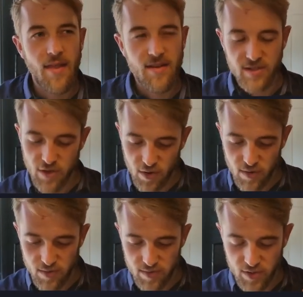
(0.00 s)
And there's
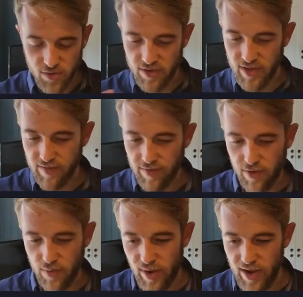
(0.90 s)
no sort of
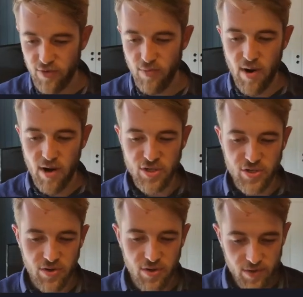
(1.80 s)
default way to
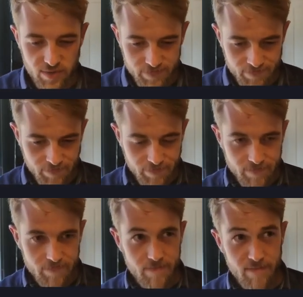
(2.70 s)
marshal
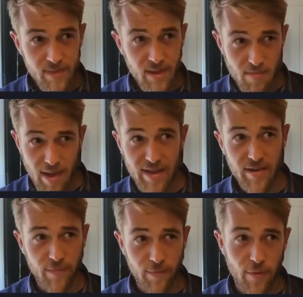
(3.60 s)

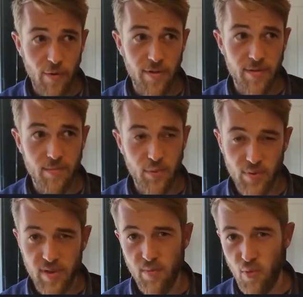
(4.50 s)
back and forth
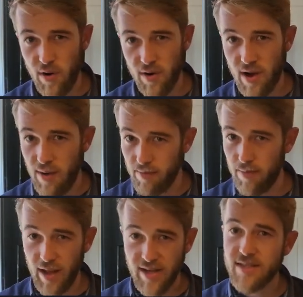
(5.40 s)
between the more
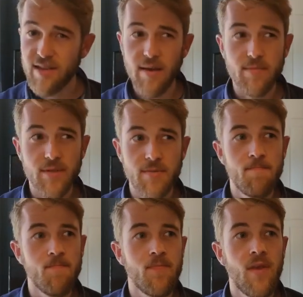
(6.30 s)
complex
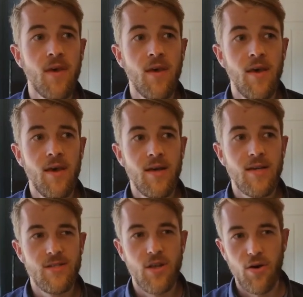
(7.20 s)
types.
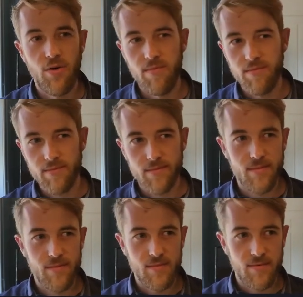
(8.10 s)
So,
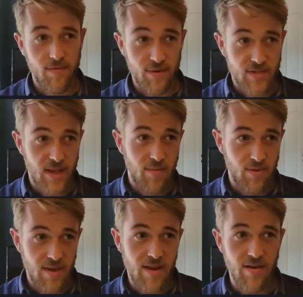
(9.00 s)
for
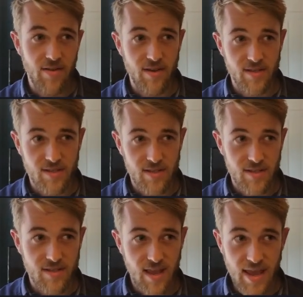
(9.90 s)
example, here,
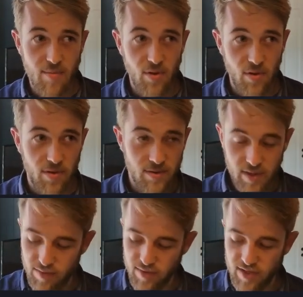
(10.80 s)
this table
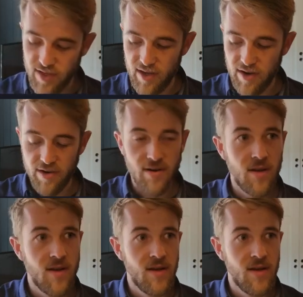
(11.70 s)
that we see here.